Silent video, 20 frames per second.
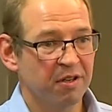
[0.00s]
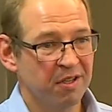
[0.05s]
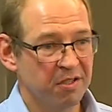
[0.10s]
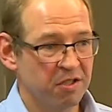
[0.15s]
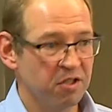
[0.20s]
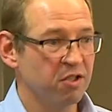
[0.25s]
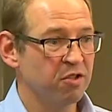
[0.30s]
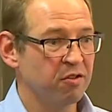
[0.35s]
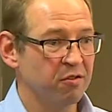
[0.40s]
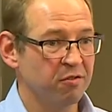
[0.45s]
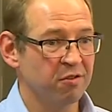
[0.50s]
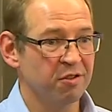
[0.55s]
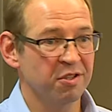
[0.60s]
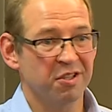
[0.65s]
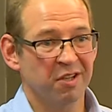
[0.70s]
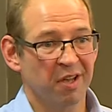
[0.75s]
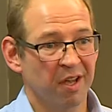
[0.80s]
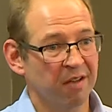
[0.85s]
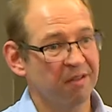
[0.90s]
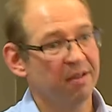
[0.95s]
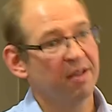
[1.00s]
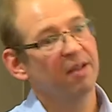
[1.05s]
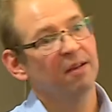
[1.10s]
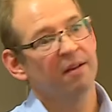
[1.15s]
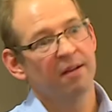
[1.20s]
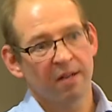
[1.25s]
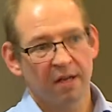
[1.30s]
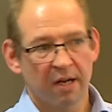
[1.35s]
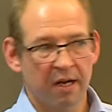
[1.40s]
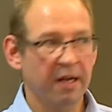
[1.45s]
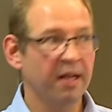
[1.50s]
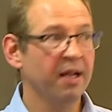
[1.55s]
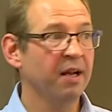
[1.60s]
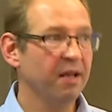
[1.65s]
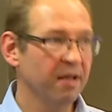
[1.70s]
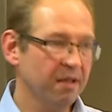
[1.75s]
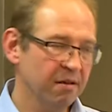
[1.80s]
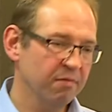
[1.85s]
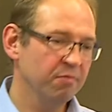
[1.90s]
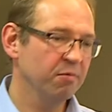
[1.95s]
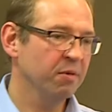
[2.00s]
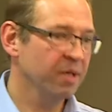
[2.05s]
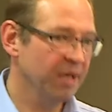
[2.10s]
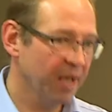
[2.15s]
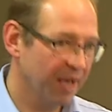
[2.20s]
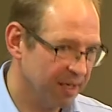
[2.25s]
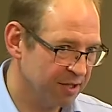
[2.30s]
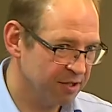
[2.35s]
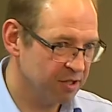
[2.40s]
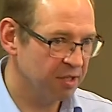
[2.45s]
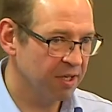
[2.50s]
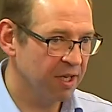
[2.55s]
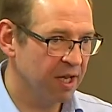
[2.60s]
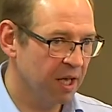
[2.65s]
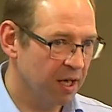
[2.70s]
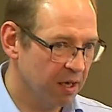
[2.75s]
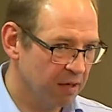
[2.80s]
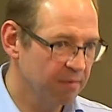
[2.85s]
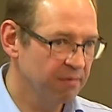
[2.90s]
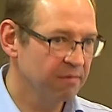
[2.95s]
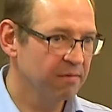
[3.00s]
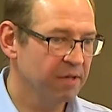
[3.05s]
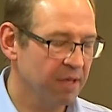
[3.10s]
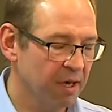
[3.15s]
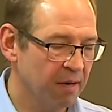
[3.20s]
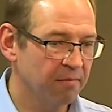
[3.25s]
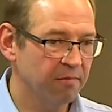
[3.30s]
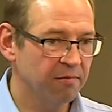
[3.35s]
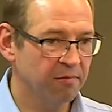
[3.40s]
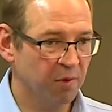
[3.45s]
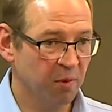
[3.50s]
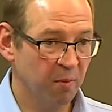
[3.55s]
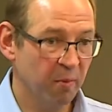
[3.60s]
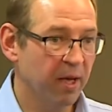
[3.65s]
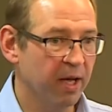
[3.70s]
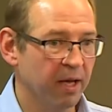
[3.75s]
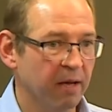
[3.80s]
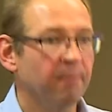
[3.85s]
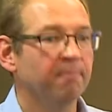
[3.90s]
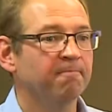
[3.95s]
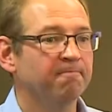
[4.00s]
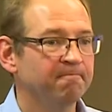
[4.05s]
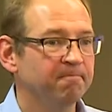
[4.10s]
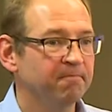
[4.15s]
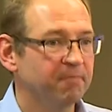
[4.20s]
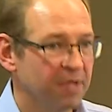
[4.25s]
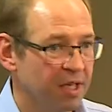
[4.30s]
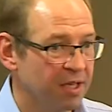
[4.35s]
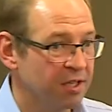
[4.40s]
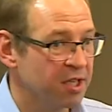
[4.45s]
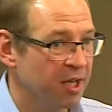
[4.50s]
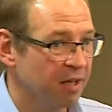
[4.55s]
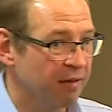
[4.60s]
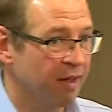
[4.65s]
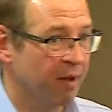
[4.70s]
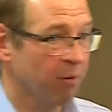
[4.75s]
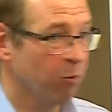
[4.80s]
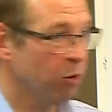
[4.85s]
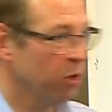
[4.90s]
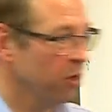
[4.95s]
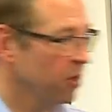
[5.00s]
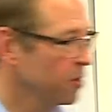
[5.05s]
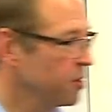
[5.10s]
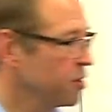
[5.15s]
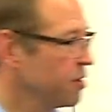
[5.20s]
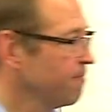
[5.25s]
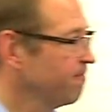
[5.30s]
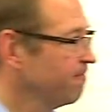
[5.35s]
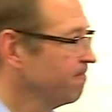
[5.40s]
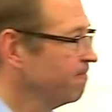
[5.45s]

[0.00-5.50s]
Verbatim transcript: His insurers say, clearly we're negligent here, yeah, we'll pay. That's how that works.